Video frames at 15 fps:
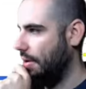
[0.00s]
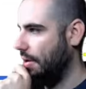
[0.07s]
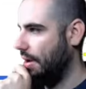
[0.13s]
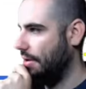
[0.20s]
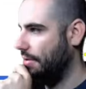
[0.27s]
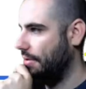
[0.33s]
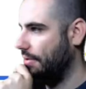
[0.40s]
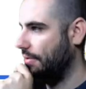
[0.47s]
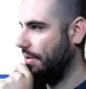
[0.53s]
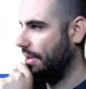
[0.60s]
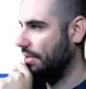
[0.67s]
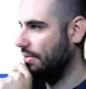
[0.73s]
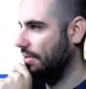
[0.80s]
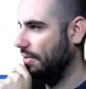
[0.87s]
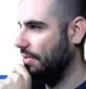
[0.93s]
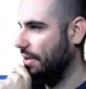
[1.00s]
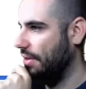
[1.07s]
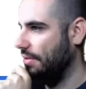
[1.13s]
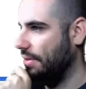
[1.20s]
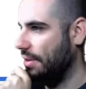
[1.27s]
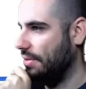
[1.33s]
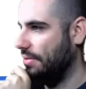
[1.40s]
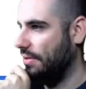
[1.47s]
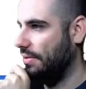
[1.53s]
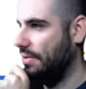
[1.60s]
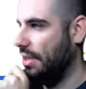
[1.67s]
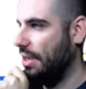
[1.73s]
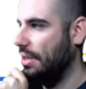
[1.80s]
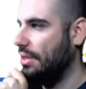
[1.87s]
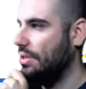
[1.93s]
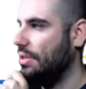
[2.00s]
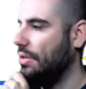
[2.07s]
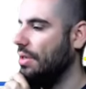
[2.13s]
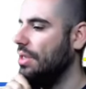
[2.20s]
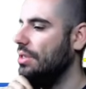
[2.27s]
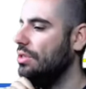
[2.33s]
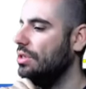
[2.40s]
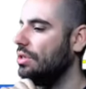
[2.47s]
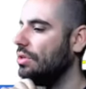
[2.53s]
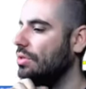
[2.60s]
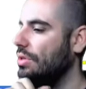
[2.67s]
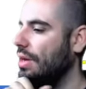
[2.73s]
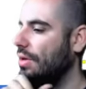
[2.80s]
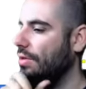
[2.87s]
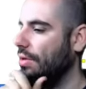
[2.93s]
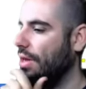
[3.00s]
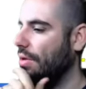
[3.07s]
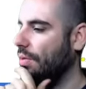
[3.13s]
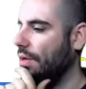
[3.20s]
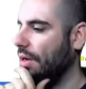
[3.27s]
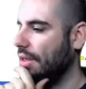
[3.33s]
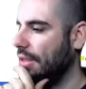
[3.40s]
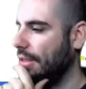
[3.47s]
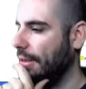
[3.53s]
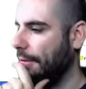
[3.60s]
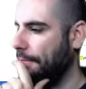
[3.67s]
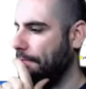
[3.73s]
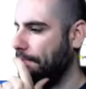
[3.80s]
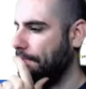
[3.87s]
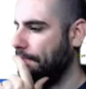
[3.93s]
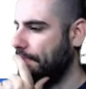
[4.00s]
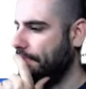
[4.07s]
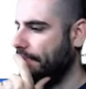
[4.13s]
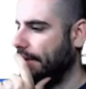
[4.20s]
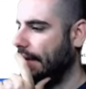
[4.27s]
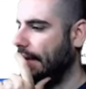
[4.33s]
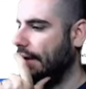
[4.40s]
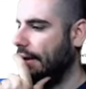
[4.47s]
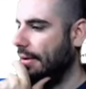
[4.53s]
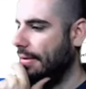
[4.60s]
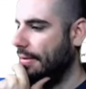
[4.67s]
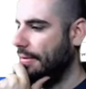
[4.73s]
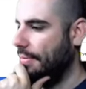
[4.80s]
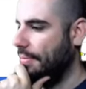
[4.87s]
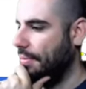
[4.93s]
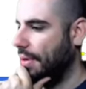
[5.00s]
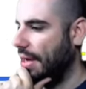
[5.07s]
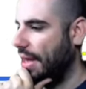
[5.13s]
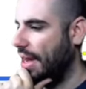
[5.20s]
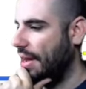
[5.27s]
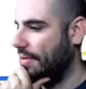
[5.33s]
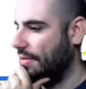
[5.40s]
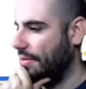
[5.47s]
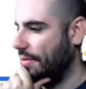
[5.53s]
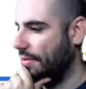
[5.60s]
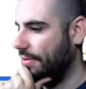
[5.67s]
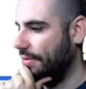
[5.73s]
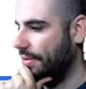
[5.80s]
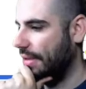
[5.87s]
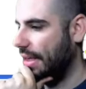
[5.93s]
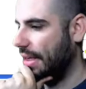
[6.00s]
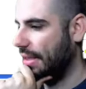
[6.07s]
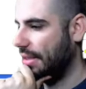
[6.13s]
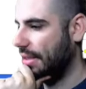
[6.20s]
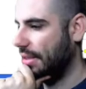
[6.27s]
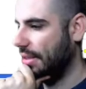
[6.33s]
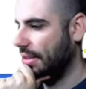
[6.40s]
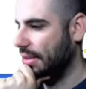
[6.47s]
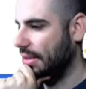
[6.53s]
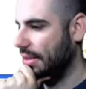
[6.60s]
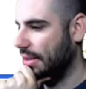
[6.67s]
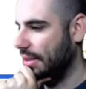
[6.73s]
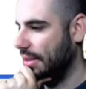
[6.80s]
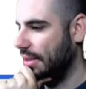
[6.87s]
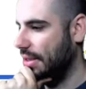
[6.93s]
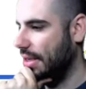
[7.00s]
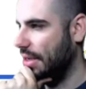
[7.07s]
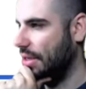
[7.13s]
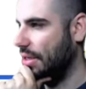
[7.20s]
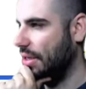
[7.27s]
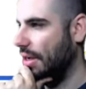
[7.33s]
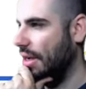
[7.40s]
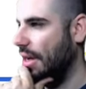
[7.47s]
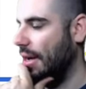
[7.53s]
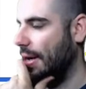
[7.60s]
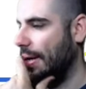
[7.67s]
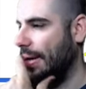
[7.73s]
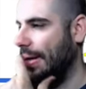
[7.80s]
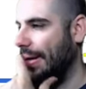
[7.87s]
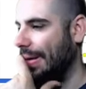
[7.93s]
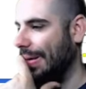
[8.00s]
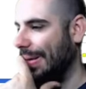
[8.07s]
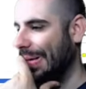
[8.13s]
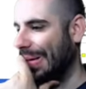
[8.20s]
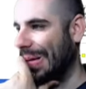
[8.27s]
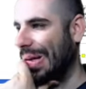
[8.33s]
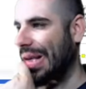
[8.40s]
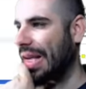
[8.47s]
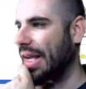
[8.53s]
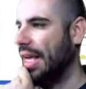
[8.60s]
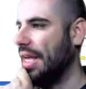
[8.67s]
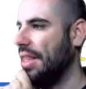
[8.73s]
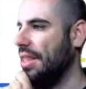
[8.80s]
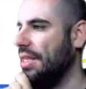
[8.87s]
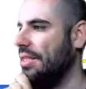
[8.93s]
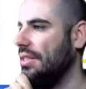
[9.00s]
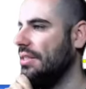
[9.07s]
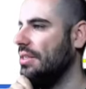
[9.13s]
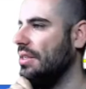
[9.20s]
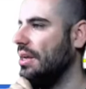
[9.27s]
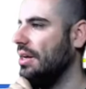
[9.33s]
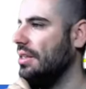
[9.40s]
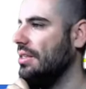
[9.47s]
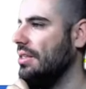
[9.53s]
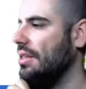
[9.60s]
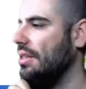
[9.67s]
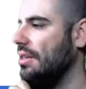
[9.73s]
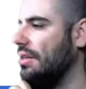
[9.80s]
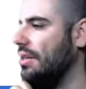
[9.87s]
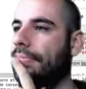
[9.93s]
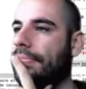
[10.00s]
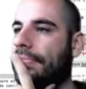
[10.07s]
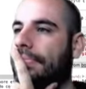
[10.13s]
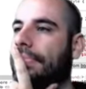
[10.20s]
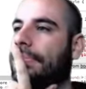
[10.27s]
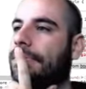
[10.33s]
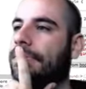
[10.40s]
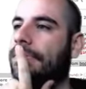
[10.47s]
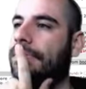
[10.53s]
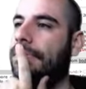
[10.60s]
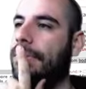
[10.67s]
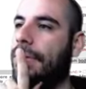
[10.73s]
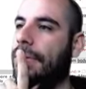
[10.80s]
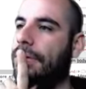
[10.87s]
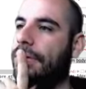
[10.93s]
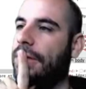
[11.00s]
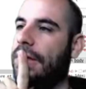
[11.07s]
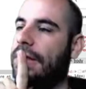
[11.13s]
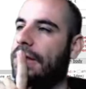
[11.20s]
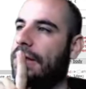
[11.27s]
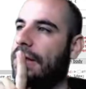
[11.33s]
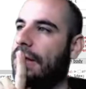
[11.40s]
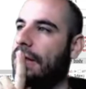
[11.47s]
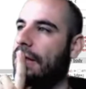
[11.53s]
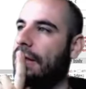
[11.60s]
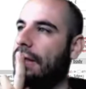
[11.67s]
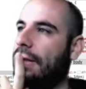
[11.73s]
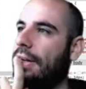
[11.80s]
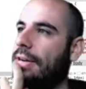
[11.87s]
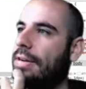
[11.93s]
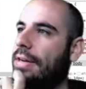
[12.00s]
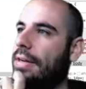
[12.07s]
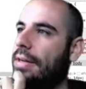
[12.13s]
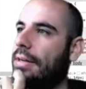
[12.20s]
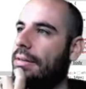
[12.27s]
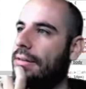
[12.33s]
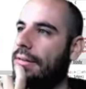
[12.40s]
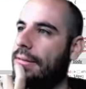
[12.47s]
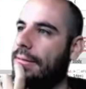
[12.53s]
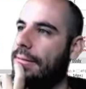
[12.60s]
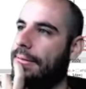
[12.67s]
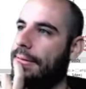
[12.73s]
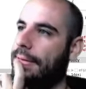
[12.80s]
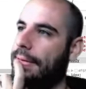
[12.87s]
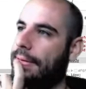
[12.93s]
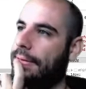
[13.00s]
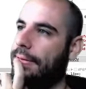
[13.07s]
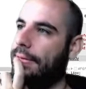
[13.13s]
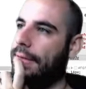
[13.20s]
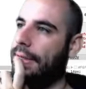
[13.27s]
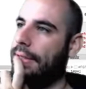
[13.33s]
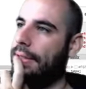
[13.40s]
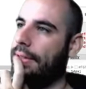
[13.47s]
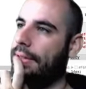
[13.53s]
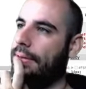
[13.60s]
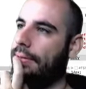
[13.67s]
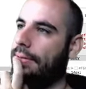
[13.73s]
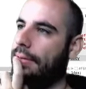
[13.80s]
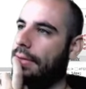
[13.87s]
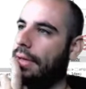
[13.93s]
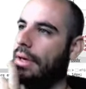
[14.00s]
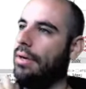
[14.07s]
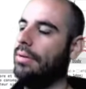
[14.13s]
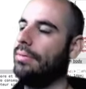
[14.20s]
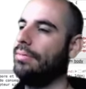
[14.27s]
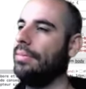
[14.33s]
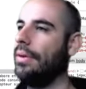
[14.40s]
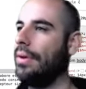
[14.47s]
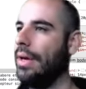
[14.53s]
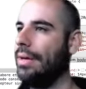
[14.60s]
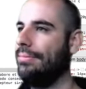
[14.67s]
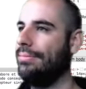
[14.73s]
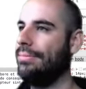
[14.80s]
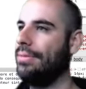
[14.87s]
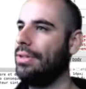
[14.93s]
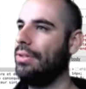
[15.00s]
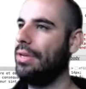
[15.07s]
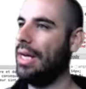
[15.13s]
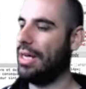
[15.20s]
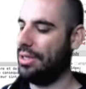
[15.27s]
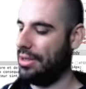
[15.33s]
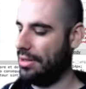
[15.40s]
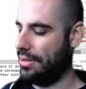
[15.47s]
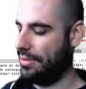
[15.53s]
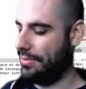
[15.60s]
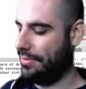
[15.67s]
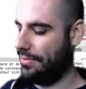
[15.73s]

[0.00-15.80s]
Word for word: we have a flex 50 and a flex 50. So these two, that, that works. But I have a flex center here, and this is not centered. Hmm, flex center flex. Oh, okay, two dashes.